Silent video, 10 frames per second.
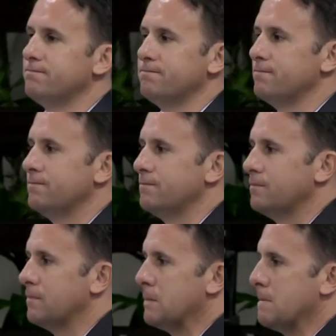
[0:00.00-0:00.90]
File a
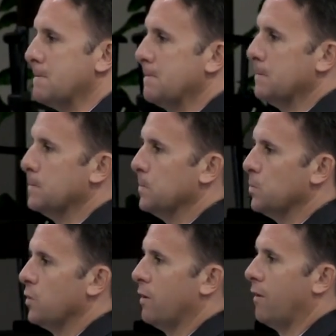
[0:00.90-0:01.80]
declared homestead just for
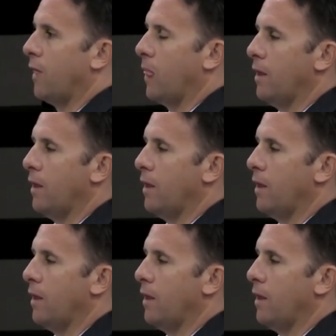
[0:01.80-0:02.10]
that credit.